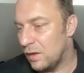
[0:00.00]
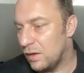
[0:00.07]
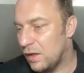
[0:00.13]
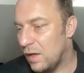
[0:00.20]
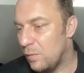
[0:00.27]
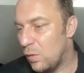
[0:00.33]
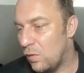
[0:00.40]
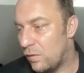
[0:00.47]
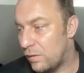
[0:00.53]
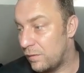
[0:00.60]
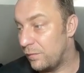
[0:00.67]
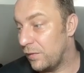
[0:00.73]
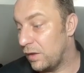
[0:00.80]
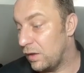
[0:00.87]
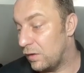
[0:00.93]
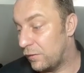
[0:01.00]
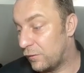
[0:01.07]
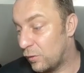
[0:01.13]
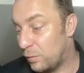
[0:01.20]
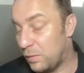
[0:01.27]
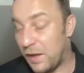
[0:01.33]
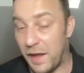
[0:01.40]
Game over here
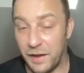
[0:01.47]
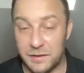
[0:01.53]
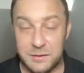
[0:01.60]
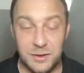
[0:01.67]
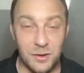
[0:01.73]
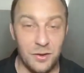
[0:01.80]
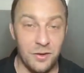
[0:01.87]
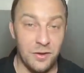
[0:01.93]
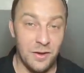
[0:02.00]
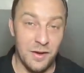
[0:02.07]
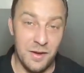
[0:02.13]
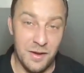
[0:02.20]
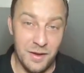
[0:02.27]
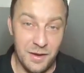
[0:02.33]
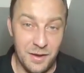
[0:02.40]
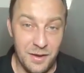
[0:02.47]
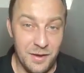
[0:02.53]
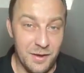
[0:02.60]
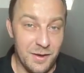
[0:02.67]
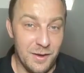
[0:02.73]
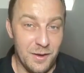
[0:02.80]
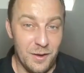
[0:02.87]
for black. So
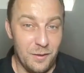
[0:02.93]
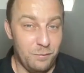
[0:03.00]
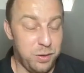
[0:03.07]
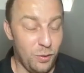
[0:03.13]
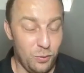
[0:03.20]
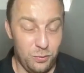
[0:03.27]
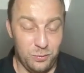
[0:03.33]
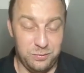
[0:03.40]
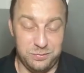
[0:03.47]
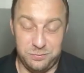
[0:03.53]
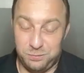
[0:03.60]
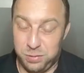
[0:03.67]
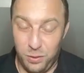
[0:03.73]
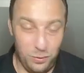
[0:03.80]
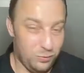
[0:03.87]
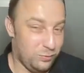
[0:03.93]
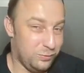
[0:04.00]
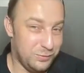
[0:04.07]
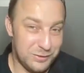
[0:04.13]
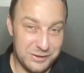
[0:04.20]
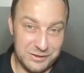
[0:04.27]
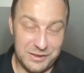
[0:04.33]
Poo, poo.
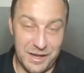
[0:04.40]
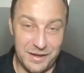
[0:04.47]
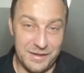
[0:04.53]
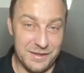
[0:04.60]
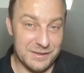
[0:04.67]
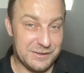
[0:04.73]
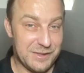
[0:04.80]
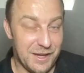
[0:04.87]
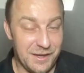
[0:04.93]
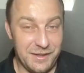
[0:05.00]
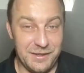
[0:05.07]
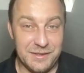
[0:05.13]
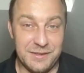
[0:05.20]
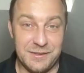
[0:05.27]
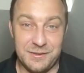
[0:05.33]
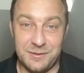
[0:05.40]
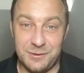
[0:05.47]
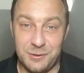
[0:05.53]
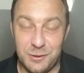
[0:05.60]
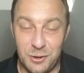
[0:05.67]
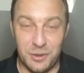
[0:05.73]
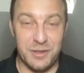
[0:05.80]
Stunning, stunning,
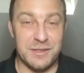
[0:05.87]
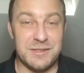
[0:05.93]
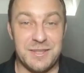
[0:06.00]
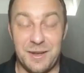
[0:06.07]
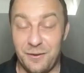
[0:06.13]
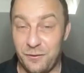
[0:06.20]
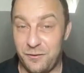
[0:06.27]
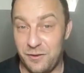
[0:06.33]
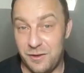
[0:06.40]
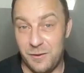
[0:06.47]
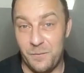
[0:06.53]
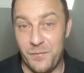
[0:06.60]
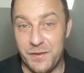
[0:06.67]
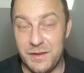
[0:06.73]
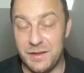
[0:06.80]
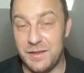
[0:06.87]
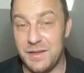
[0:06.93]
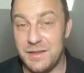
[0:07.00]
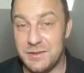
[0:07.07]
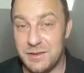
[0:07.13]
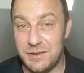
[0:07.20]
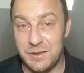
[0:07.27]
dirty stuff um, in the
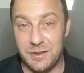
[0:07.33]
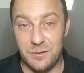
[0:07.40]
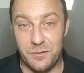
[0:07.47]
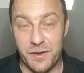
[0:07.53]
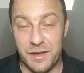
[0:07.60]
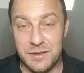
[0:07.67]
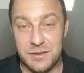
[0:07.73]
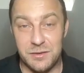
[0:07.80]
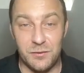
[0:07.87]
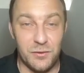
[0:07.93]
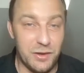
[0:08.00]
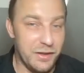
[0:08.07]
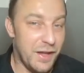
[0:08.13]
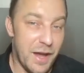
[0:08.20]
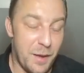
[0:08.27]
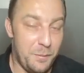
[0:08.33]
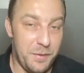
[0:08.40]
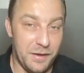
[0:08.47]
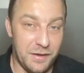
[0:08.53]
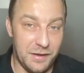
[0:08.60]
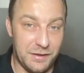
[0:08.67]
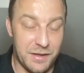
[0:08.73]
King's Indian defense. A very
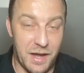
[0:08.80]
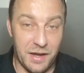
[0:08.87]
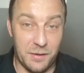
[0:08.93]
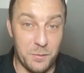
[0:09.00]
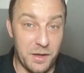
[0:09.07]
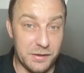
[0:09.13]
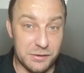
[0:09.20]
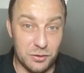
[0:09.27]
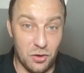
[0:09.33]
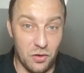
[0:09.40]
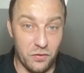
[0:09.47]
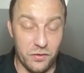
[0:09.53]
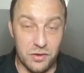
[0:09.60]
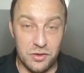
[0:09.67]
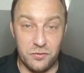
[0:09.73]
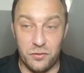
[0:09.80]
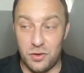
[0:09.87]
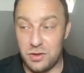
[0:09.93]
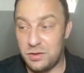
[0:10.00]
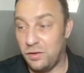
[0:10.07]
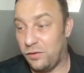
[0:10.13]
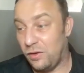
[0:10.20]
epic attack by Stockfish,
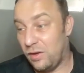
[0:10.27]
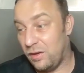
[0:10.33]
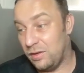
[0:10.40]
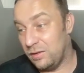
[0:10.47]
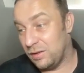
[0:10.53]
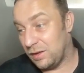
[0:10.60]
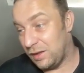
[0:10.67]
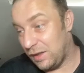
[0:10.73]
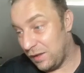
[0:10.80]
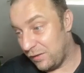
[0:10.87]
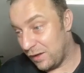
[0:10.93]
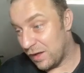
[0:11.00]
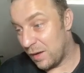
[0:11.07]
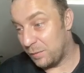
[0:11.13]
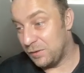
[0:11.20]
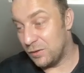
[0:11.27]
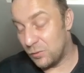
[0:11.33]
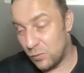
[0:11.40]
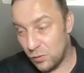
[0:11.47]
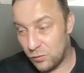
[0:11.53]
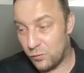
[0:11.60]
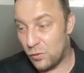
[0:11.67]
first of all, giving up the
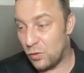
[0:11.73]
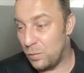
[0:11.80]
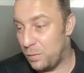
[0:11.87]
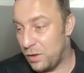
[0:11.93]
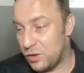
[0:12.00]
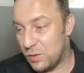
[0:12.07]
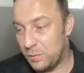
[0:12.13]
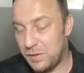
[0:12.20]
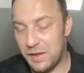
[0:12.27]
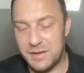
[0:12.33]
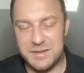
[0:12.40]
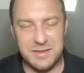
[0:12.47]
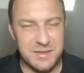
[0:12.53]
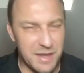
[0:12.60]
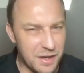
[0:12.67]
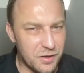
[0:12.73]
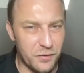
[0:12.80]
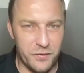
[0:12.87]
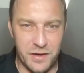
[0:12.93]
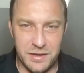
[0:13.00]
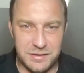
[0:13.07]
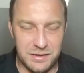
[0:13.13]
rook for a bishop, then
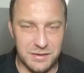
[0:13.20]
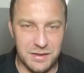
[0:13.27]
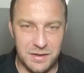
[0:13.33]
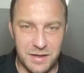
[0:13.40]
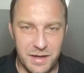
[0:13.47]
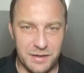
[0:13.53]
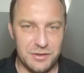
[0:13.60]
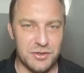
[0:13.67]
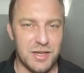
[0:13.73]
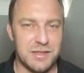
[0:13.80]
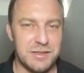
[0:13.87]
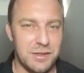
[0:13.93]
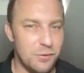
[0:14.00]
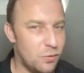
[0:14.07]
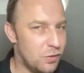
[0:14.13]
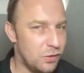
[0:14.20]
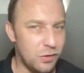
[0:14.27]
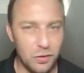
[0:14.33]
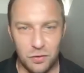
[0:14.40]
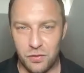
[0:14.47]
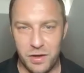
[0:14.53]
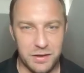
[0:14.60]
sacrificing the knight just in order
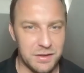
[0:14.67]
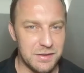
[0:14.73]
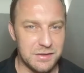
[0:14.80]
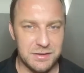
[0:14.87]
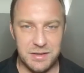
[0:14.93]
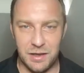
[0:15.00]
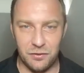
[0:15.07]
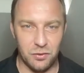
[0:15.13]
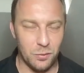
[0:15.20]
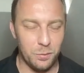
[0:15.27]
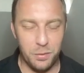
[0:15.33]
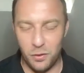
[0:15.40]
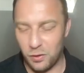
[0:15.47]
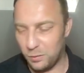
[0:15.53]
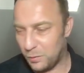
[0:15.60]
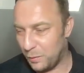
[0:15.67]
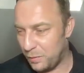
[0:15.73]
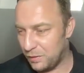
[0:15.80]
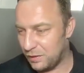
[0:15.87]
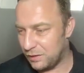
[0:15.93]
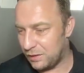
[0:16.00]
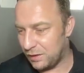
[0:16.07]
to create this central pawn
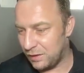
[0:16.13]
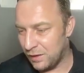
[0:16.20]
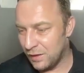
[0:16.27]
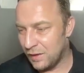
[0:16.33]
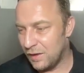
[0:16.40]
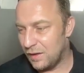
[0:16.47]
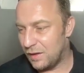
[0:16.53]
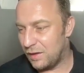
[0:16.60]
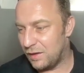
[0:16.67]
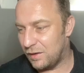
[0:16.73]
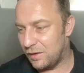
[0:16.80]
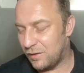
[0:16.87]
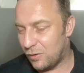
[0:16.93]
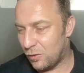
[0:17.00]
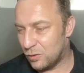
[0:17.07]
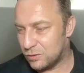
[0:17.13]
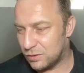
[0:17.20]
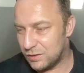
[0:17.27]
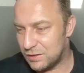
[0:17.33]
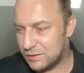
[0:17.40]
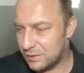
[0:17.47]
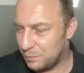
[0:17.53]
mobility. Uh, also,
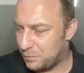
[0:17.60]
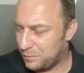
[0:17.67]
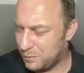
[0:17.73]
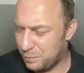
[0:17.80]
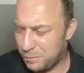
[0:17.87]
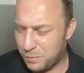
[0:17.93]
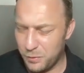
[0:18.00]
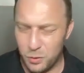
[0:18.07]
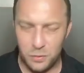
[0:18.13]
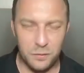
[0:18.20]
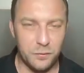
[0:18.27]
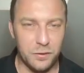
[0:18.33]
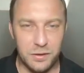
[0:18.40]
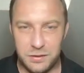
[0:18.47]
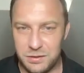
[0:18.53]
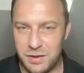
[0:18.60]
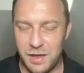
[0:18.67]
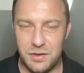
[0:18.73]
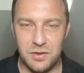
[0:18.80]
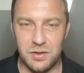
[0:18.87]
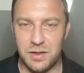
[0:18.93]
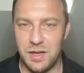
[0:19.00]
this beautiful
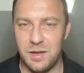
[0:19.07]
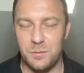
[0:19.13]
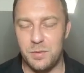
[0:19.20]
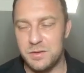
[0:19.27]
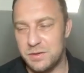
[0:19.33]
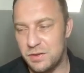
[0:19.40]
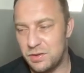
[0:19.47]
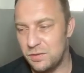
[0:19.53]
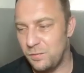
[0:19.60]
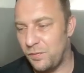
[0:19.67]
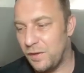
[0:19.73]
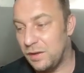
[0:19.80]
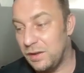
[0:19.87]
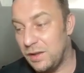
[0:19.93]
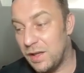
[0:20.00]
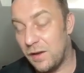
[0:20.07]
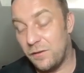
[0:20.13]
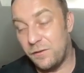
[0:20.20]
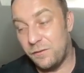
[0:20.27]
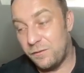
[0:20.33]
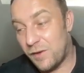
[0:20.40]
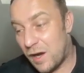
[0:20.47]
endangered king position. Leela
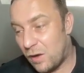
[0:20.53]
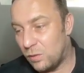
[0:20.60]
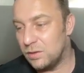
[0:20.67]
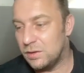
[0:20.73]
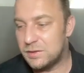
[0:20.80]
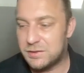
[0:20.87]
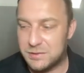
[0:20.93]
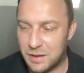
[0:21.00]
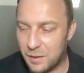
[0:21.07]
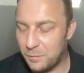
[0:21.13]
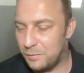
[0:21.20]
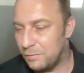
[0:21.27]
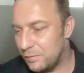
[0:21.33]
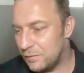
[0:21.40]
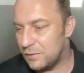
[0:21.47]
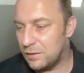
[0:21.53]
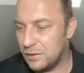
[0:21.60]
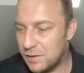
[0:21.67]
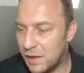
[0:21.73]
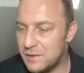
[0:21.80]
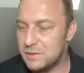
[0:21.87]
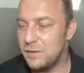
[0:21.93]
found some
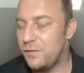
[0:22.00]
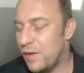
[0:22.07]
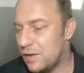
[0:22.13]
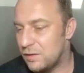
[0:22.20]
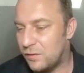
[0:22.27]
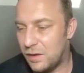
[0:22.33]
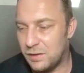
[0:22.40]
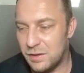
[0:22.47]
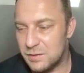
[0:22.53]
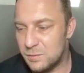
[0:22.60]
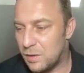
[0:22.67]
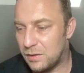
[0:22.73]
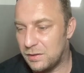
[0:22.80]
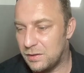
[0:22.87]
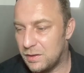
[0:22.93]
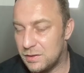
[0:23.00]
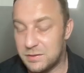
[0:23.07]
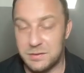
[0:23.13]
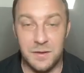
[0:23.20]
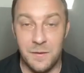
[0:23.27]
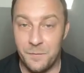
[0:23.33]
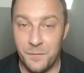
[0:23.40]
nice defensive ideas, but
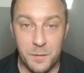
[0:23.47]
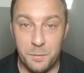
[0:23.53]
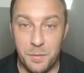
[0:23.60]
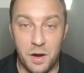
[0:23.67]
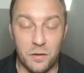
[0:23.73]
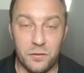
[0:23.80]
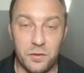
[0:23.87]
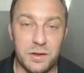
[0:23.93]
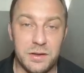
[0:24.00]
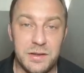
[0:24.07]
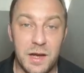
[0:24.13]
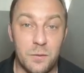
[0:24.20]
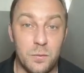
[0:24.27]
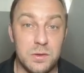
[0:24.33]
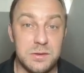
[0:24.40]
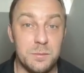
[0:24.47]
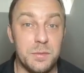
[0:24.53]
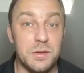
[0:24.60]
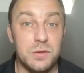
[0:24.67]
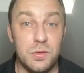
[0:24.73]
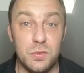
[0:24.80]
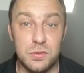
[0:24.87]
this powerful attack was
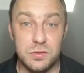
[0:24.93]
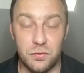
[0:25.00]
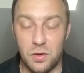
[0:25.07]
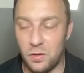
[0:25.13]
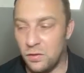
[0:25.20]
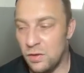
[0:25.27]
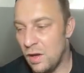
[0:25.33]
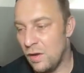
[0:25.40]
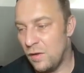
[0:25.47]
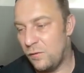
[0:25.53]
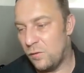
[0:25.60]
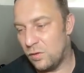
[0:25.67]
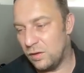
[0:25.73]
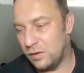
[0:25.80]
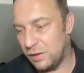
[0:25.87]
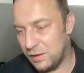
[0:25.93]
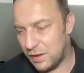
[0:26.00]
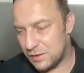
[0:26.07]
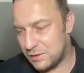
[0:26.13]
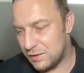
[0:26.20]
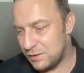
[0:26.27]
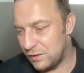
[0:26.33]
simply too strong for
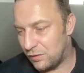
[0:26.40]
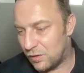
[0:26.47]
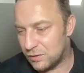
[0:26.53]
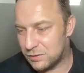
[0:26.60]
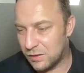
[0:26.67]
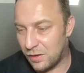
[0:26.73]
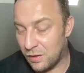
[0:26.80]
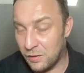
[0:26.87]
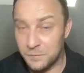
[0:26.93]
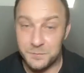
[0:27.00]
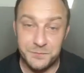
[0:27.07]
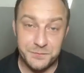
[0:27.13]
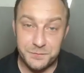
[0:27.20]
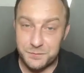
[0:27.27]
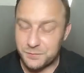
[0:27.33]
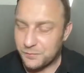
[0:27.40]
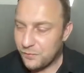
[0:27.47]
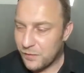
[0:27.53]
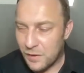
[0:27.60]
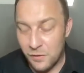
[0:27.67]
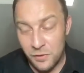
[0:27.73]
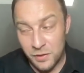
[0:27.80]
Leela c0. So,
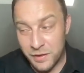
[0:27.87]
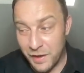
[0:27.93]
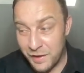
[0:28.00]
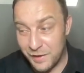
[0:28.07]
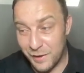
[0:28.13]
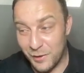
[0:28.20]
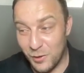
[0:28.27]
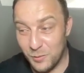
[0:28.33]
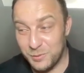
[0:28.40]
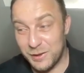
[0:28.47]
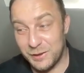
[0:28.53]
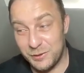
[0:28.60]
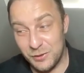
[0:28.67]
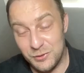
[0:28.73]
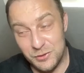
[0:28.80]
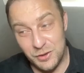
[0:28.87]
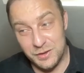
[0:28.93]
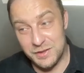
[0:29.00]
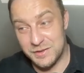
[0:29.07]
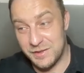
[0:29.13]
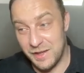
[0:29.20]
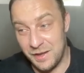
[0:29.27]
Okay, I hope that you
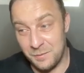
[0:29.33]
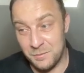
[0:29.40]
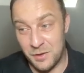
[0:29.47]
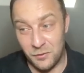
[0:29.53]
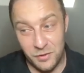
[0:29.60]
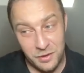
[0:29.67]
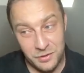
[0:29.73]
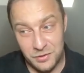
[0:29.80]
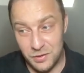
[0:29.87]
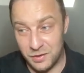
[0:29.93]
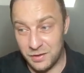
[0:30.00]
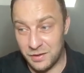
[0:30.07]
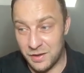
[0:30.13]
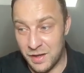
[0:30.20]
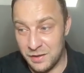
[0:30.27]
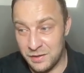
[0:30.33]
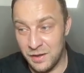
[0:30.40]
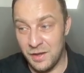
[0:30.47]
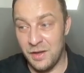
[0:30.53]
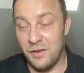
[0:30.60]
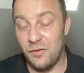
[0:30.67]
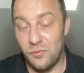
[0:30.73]
enjoyed this game. I really enjoyed it a lot.
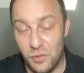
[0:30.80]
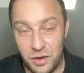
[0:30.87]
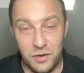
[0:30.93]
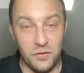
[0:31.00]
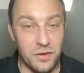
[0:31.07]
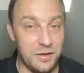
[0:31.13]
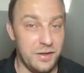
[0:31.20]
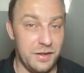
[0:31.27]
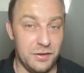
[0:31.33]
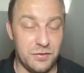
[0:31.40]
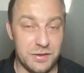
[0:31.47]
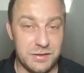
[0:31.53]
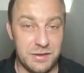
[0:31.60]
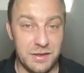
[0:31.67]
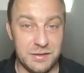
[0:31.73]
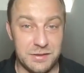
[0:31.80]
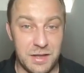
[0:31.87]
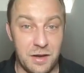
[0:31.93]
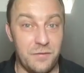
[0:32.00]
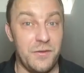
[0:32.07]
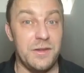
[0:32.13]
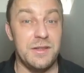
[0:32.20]
Really, really interesting
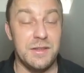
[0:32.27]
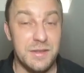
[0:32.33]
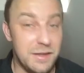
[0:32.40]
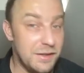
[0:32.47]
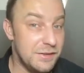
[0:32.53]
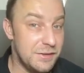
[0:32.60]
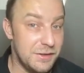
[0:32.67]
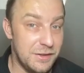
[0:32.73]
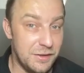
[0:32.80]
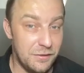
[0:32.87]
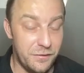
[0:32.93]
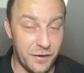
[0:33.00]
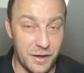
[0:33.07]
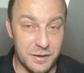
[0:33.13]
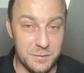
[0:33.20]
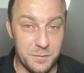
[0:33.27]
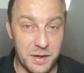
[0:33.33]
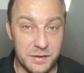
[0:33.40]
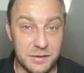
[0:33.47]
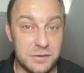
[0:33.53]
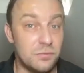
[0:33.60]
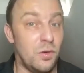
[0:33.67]
stuff in the King's Indian Defense
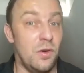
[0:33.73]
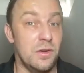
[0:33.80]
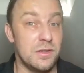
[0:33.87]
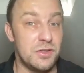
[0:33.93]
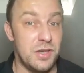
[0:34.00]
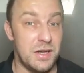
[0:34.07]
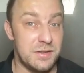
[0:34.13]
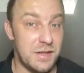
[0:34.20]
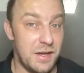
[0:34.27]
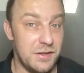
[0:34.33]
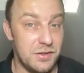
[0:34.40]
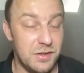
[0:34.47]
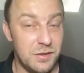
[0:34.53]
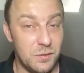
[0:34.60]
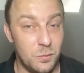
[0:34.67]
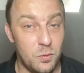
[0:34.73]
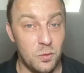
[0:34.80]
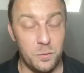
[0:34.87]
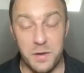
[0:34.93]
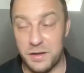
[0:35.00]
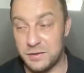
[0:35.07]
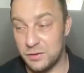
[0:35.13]
by the strongest chess engine in the
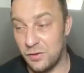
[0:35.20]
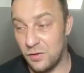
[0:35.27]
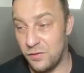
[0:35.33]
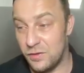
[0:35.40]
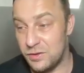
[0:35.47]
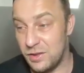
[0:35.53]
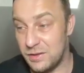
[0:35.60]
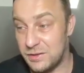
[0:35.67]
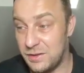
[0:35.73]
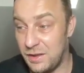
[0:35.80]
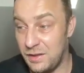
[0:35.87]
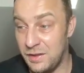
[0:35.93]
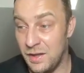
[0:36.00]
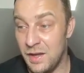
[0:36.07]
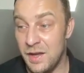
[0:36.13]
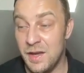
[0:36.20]
world by Stockfish 16.